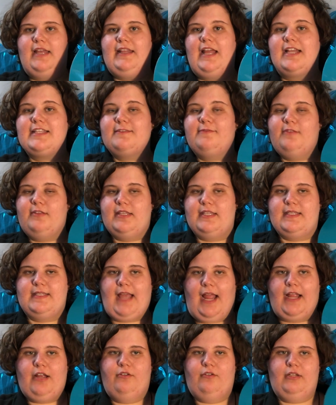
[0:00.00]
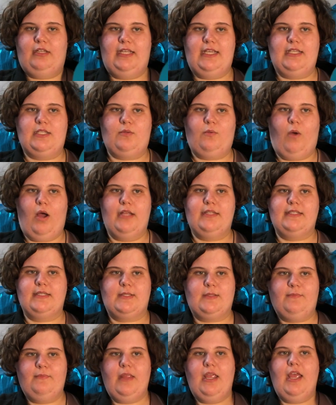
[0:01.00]
and that's for the second release
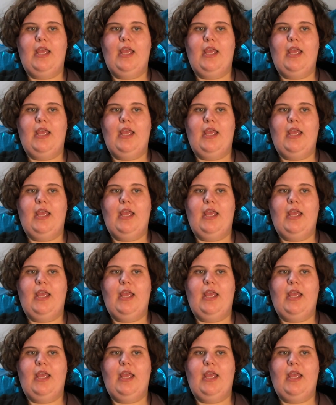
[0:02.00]
ones.